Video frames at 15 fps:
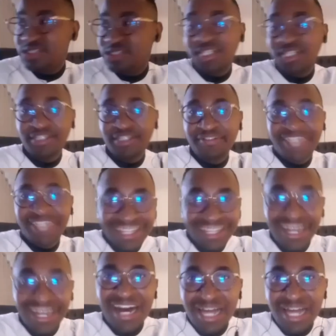your
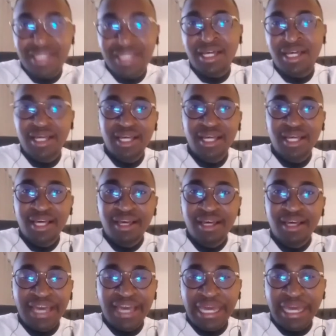significant other
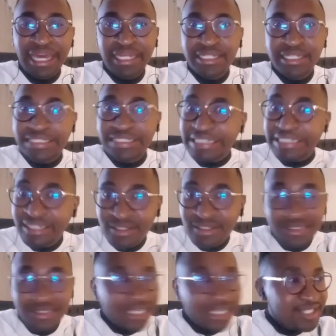mm. and
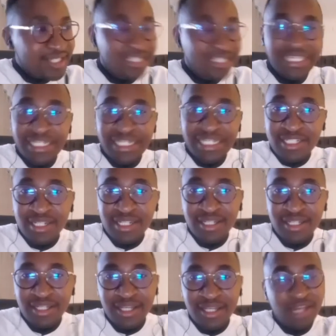gets leaked
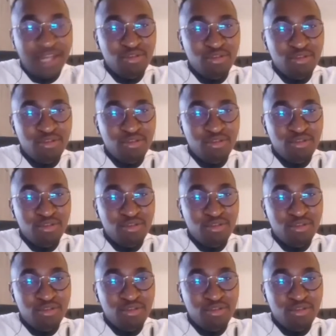and you